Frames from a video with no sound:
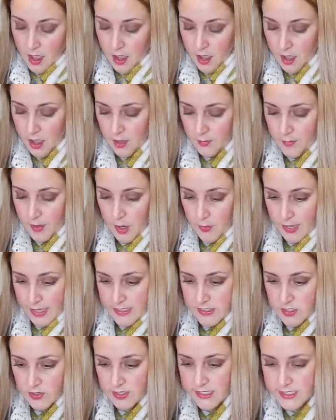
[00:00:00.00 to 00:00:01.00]

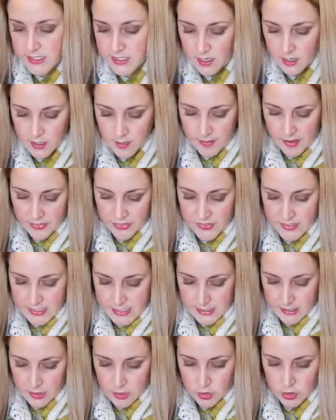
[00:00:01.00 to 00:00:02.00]
Okay, so let's talk about
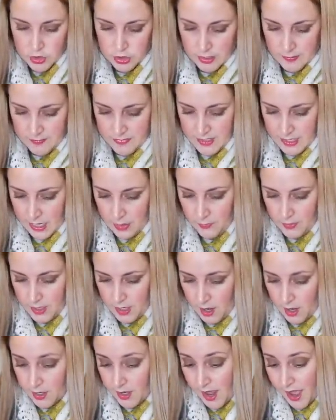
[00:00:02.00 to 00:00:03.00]
this little trip that I went
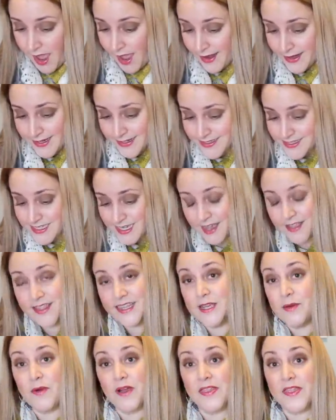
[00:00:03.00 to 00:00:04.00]
on. I didn't tell
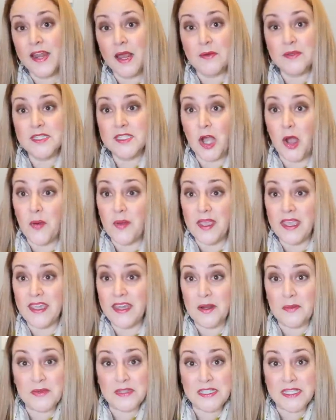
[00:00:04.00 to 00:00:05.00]
anyone that I was going,
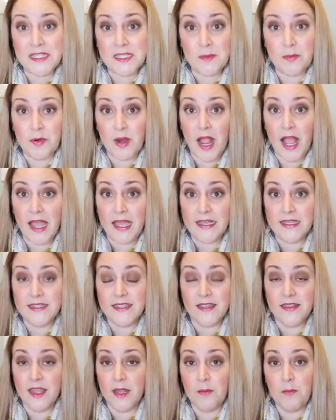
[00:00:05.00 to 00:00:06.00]
and it was a surprise,
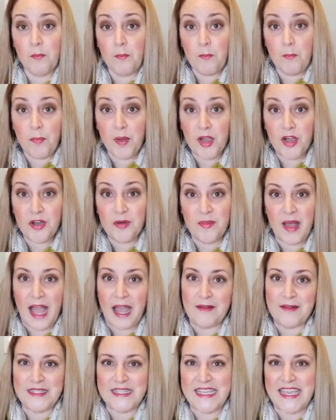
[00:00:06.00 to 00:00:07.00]
and then boom,
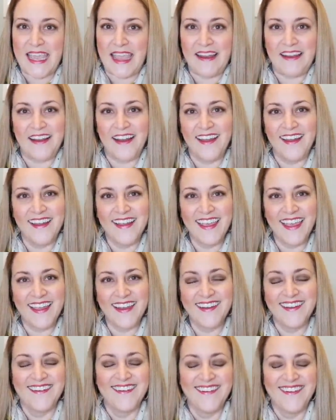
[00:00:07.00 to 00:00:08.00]
I was in Canada
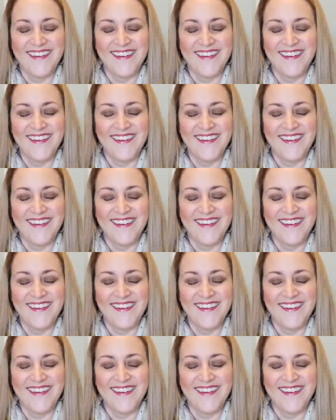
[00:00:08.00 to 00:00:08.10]
again.